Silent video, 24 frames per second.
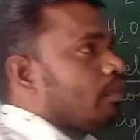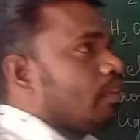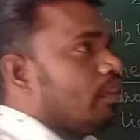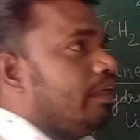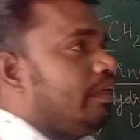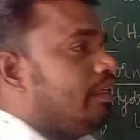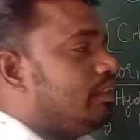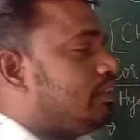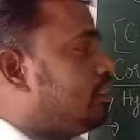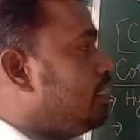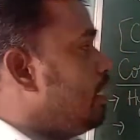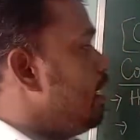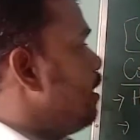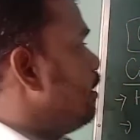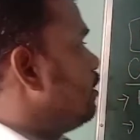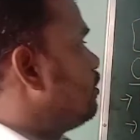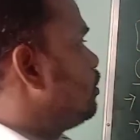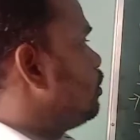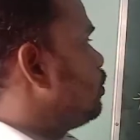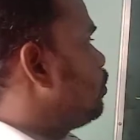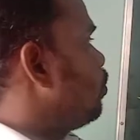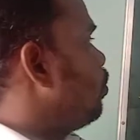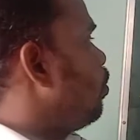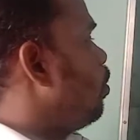The
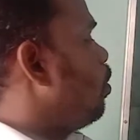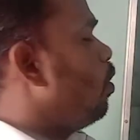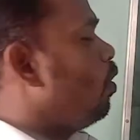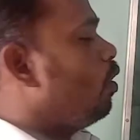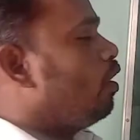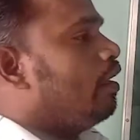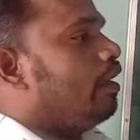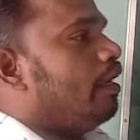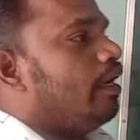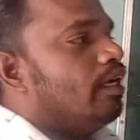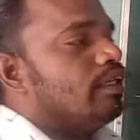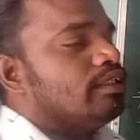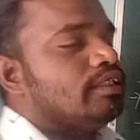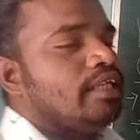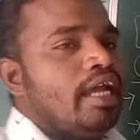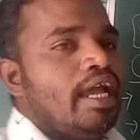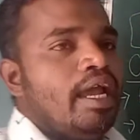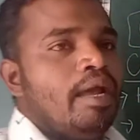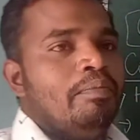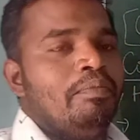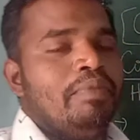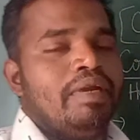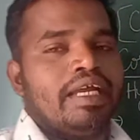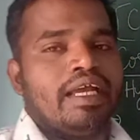CH2O is the
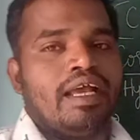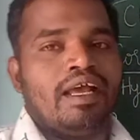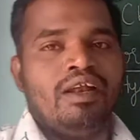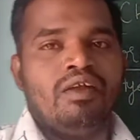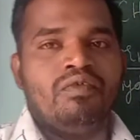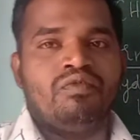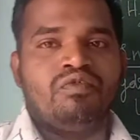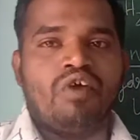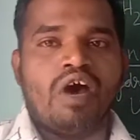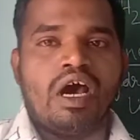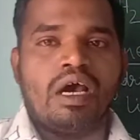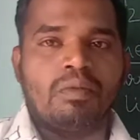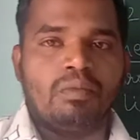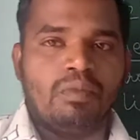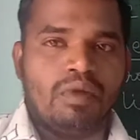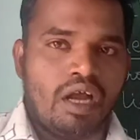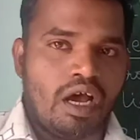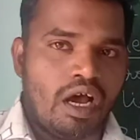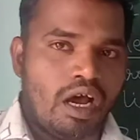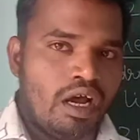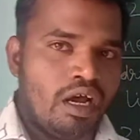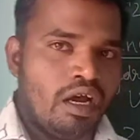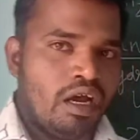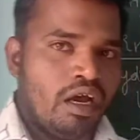empirical
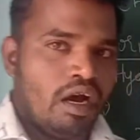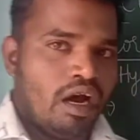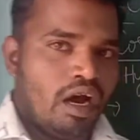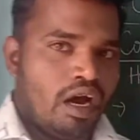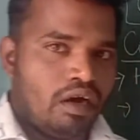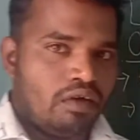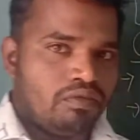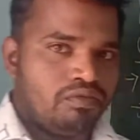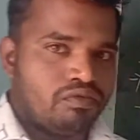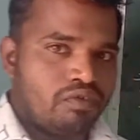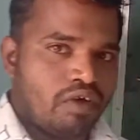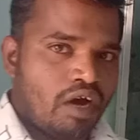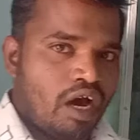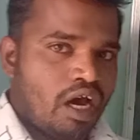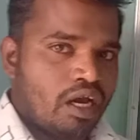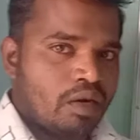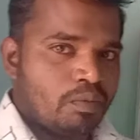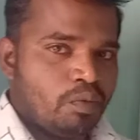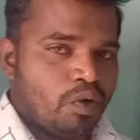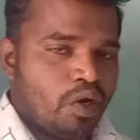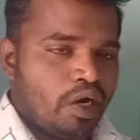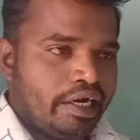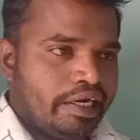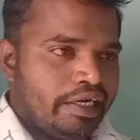formula of
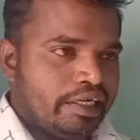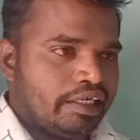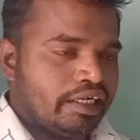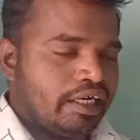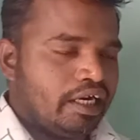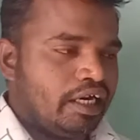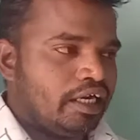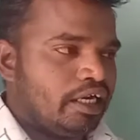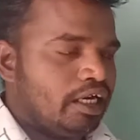carbohydrate.